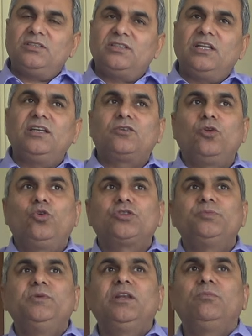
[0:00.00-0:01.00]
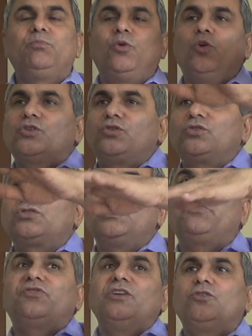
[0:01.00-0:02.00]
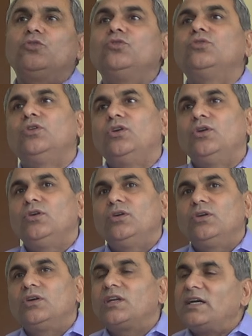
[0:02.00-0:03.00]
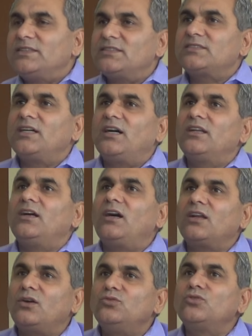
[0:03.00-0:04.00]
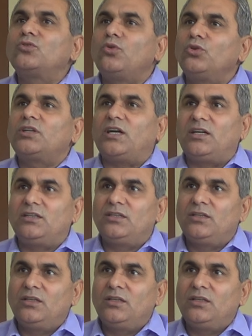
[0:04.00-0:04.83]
Delhi cloth mill both shifted to Rajasthan around Kota.